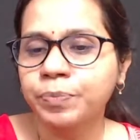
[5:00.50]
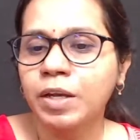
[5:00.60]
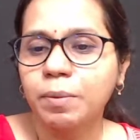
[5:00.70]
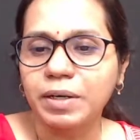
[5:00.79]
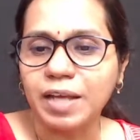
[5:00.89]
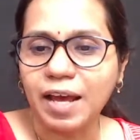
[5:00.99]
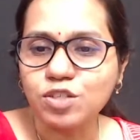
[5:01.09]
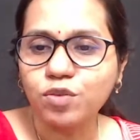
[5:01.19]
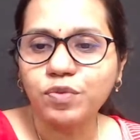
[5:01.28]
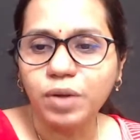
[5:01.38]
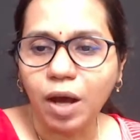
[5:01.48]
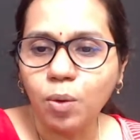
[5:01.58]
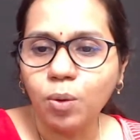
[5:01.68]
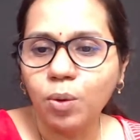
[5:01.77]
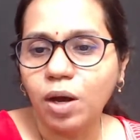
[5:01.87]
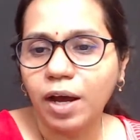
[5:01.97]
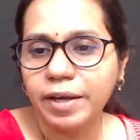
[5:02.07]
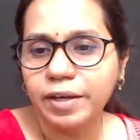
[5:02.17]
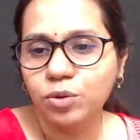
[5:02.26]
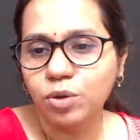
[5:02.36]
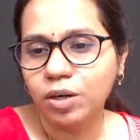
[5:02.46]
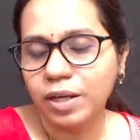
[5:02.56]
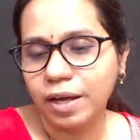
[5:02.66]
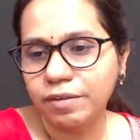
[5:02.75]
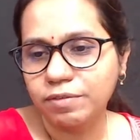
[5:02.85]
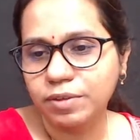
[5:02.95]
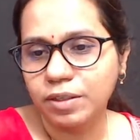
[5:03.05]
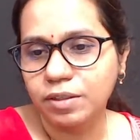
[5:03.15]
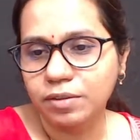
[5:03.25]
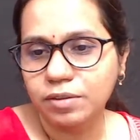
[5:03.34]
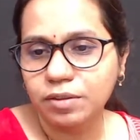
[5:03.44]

But as of now, I do not have